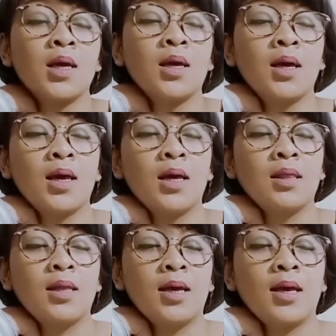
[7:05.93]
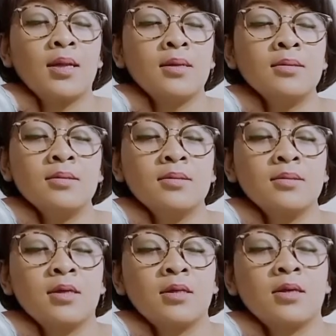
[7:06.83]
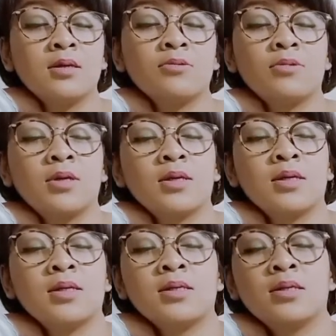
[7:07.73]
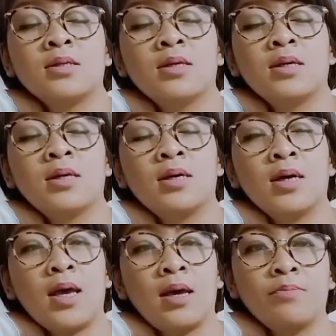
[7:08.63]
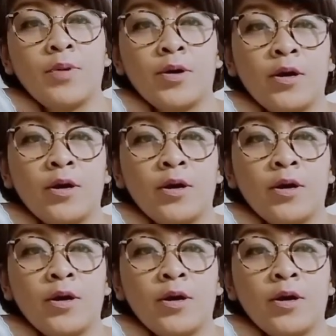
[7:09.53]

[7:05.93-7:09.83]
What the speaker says: And then the third one is the Emperor